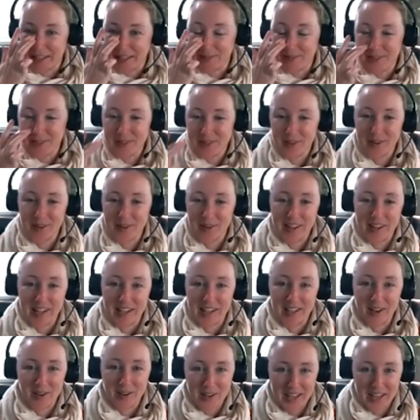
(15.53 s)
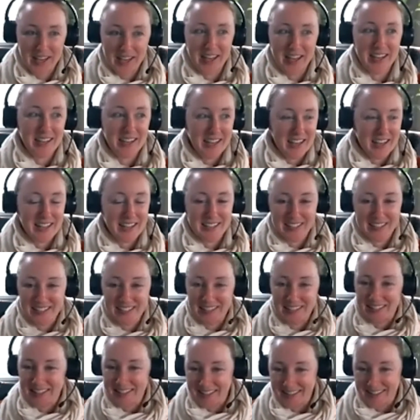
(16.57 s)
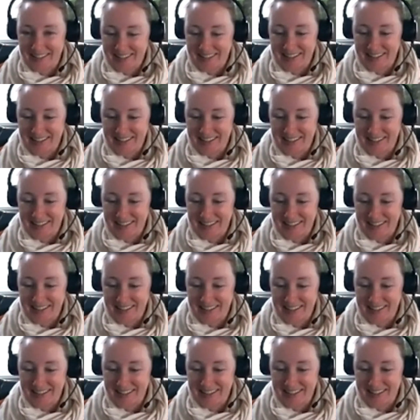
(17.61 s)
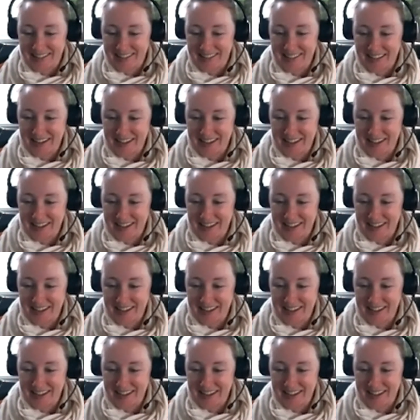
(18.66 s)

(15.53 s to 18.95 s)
It was sort of like, okay, yes, there it is.